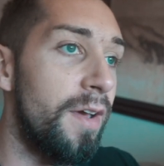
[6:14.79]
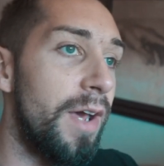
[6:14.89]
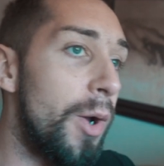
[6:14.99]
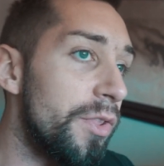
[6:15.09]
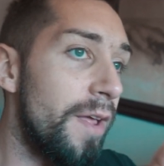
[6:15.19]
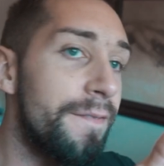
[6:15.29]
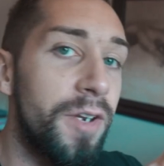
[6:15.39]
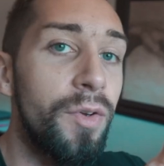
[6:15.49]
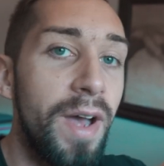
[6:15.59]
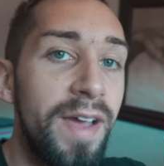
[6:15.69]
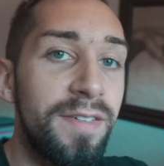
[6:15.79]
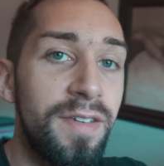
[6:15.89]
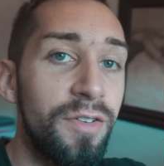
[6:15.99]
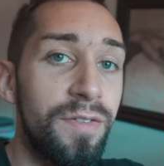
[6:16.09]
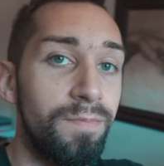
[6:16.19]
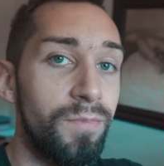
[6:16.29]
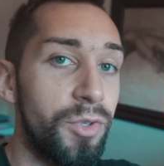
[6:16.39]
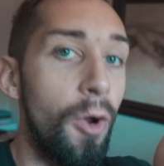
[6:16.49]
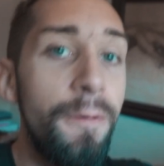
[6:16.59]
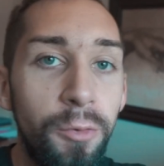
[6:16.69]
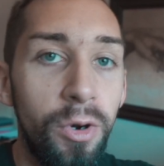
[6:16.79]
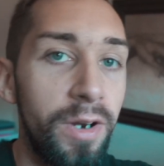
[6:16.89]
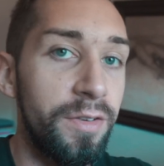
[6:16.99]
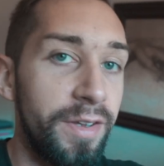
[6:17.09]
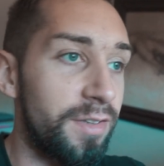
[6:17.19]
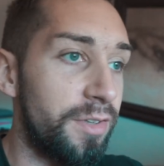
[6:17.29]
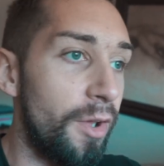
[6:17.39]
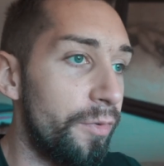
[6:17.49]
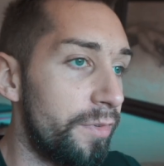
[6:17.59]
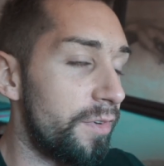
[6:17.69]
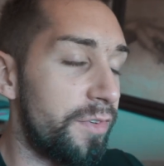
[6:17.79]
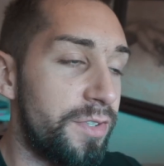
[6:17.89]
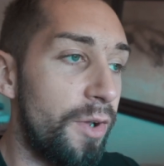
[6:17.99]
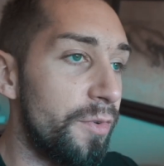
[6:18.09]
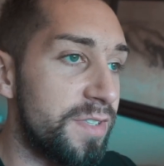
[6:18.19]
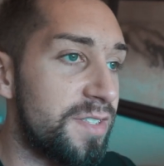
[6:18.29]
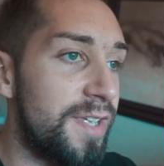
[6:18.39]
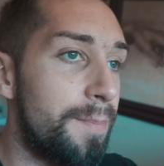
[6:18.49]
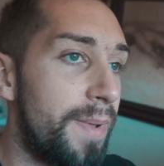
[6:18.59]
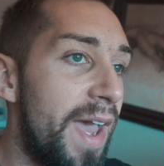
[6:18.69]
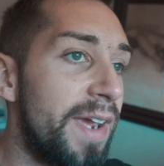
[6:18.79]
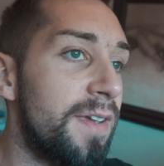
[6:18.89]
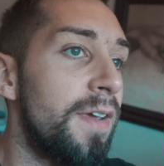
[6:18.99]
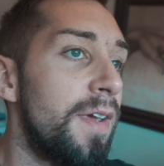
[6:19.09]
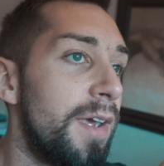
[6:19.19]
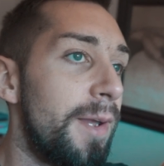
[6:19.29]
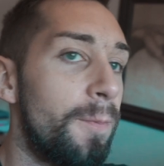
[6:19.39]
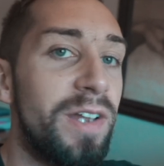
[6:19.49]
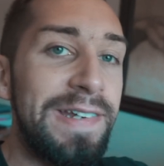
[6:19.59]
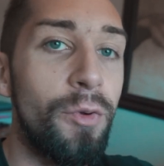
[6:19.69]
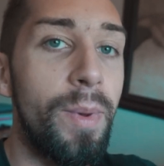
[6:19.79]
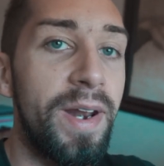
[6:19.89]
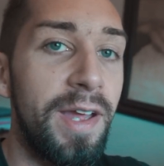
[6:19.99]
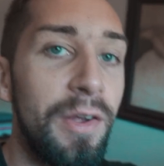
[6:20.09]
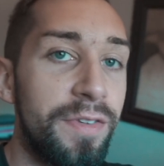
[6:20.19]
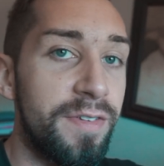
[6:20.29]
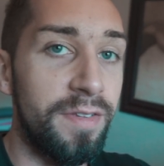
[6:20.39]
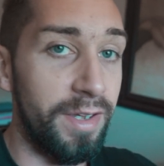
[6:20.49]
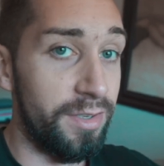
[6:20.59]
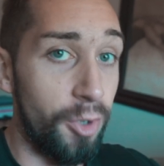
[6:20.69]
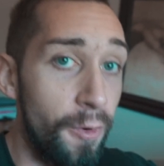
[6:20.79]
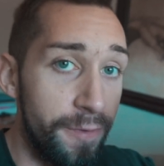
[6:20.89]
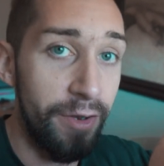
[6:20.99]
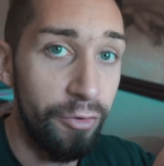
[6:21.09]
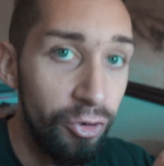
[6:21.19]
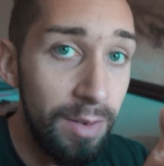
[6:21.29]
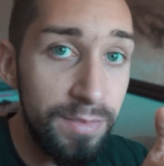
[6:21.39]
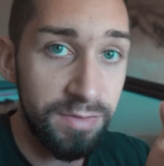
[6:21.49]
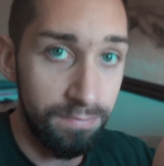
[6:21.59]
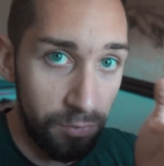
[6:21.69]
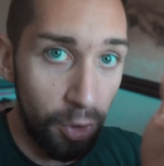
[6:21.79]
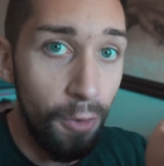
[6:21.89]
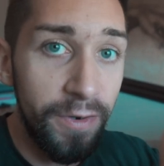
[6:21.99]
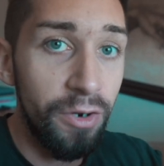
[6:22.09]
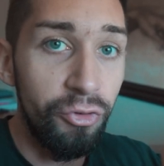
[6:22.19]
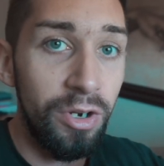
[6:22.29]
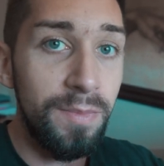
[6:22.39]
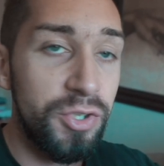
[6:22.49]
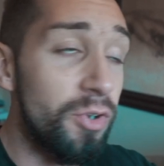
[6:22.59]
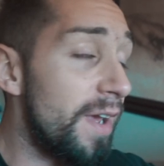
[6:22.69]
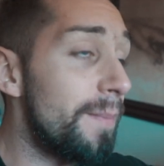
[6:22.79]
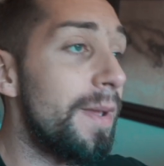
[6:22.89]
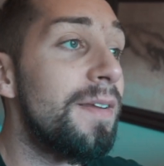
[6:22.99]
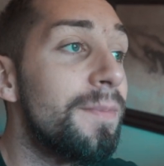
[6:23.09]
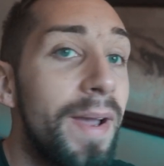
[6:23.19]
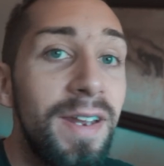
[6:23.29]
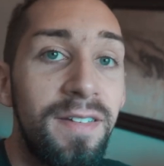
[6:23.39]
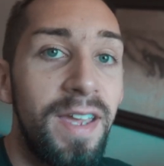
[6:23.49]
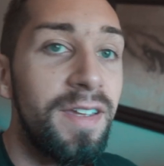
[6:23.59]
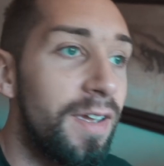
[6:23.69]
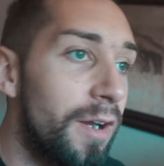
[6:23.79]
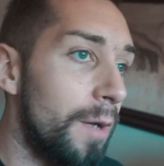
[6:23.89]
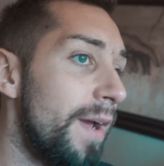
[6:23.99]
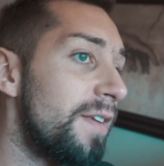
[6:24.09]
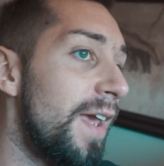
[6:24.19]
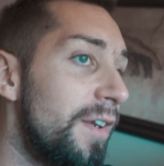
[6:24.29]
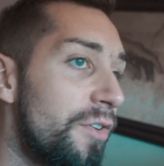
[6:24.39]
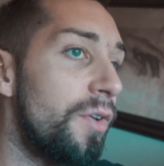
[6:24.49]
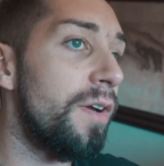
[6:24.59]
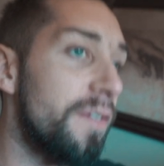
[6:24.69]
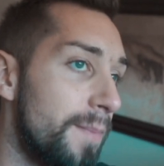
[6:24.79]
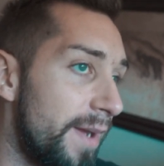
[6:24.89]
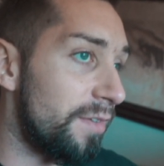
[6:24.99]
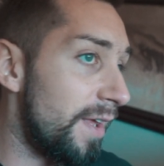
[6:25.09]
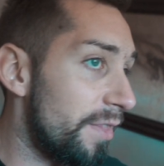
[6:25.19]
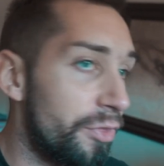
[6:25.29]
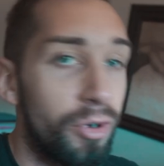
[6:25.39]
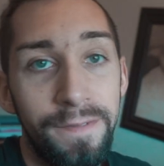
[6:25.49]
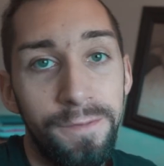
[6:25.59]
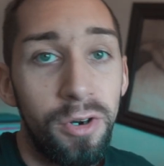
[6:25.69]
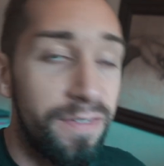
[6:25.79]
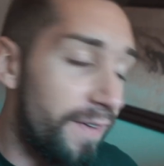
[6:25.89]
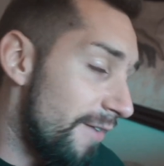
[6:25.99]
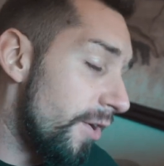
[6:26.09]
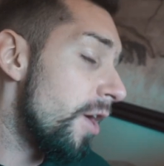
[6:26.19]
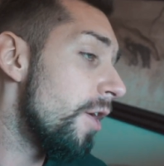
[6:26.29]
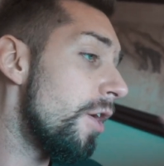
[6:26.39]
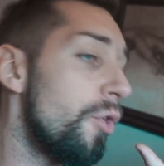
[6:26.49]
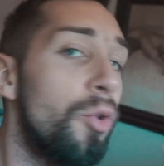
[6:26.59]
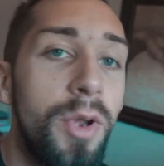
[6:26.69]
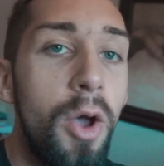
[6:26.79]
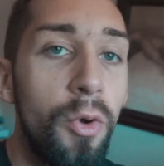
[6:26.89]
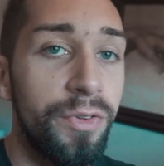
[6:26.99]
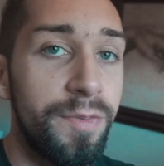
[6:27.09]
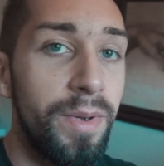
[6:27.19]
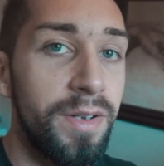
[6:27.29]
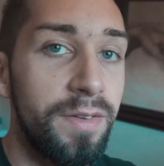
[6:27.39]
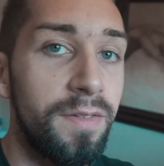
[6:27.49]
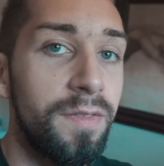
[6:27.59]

i would love for you guys to just go for it like don't don't sit back and watch everybody else like go for their dreams go for your dreams too it, it might take a year it might take two years it might take three four five who knows but